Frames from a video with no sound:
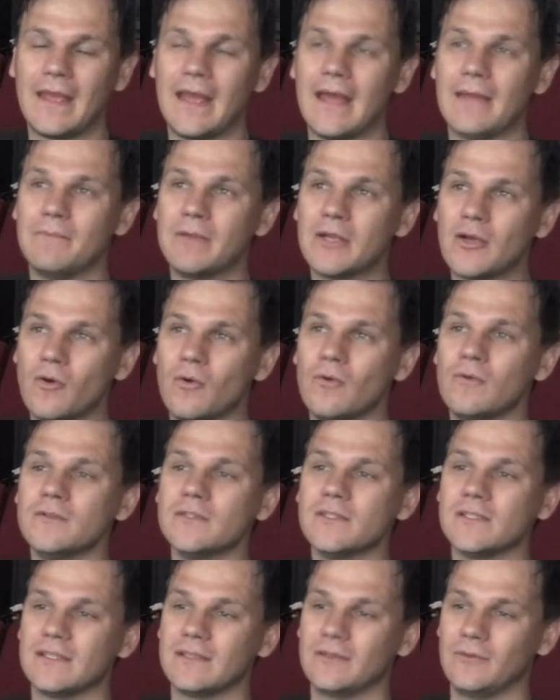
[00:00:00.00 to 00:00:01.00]
And
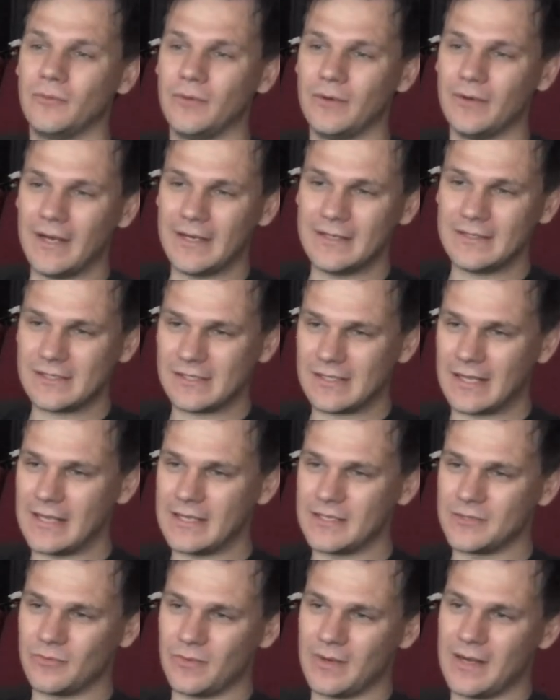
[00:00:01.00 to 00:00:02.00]
because we're at a
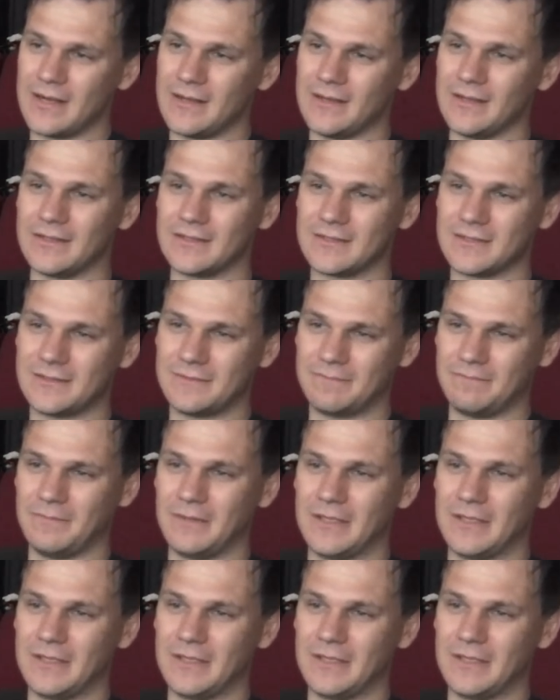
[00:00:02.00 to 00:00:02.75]
stage where it's